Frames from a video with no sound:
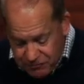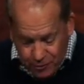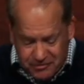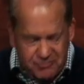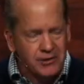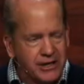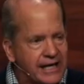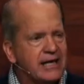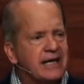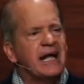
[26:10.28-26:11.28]

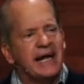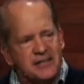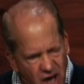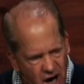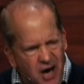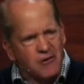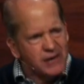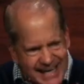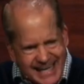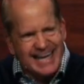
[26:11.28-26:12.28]
4:3 is
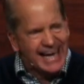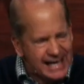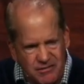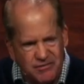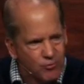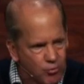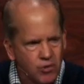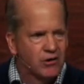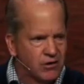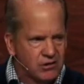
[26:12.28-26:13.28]
already in the
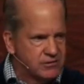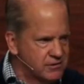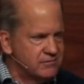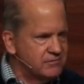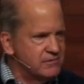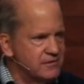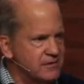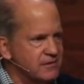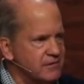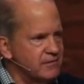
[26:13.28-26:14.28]
world.
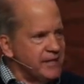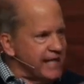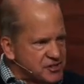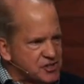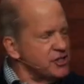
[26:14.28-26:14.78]
I mean, that's